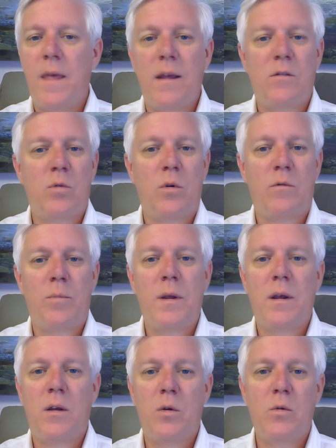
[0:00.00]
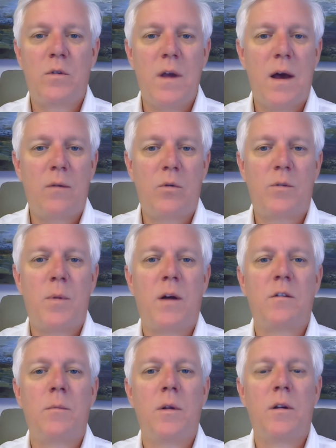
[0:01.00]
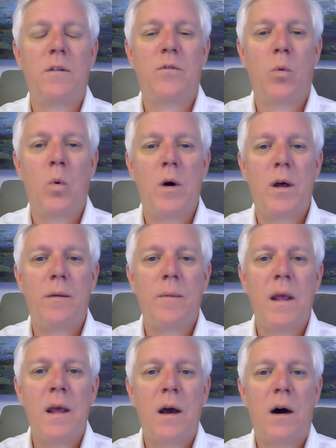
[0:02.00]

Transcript: They sort of pick who's got responsibility for what.